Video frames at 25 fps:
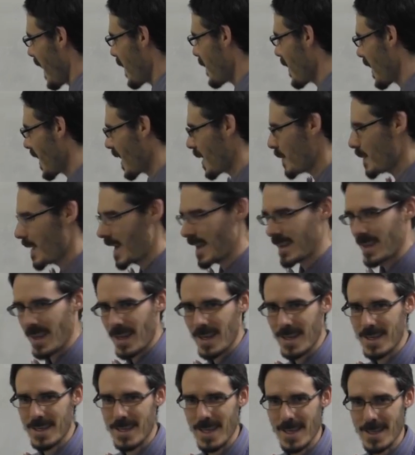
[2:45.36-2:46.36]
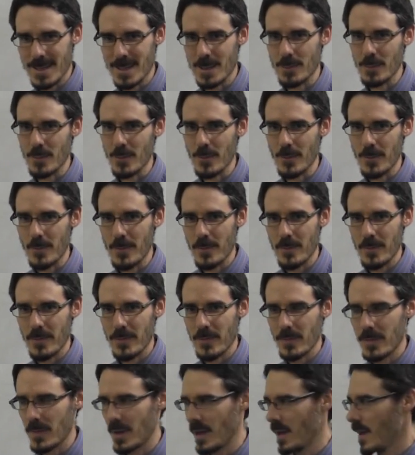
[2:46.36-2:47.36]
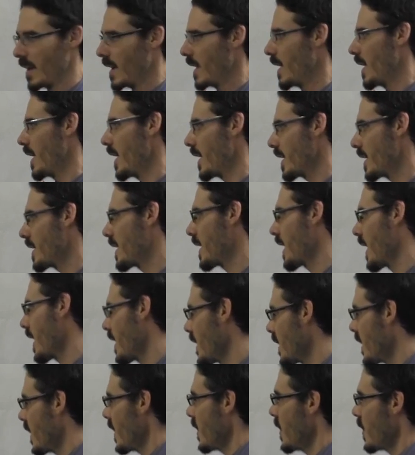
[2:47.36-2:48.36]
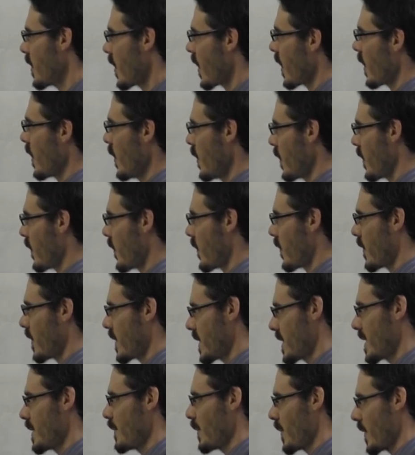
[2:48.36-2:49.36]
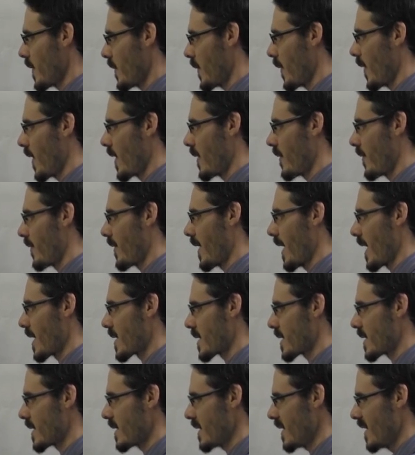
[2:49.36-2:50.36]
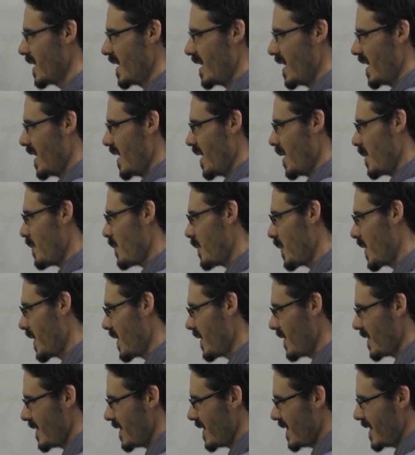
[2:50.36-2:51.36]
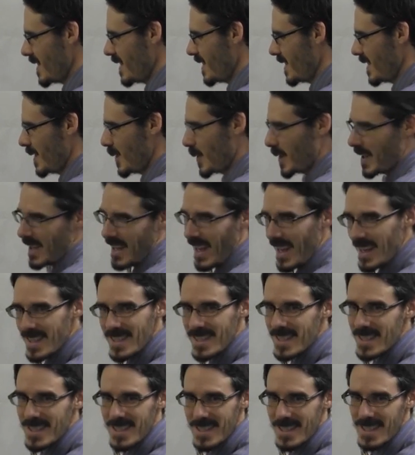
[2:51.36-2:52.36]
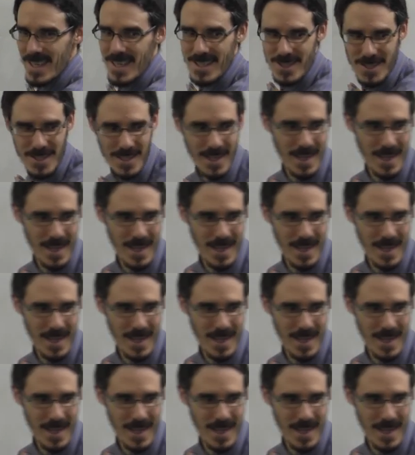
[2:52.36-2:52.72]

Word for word: how am I going to make that a decimal? Again, you can look for a simplified fraction, but you can actually just get